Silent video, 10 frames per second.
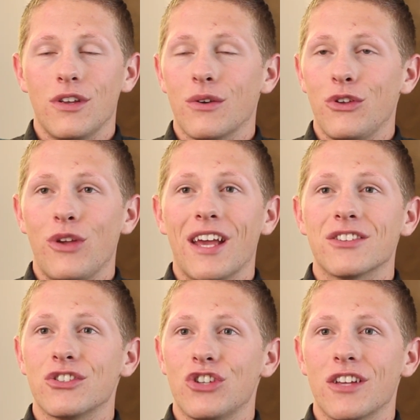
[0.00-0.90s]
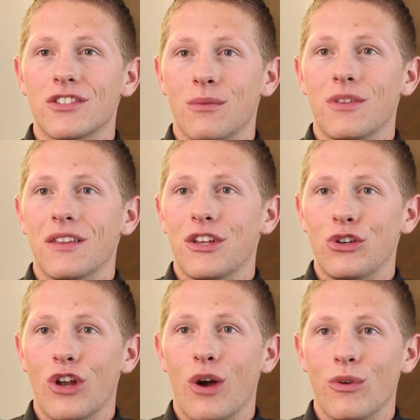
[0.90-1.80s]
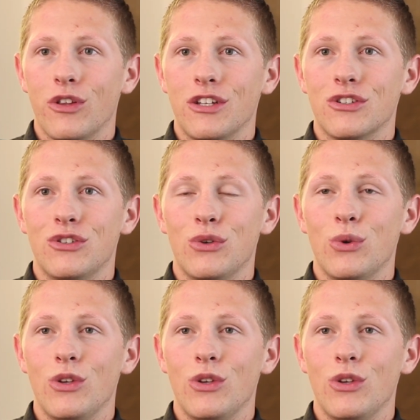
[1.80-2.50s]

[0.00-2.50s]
you can't suggest something that you're not willing to do.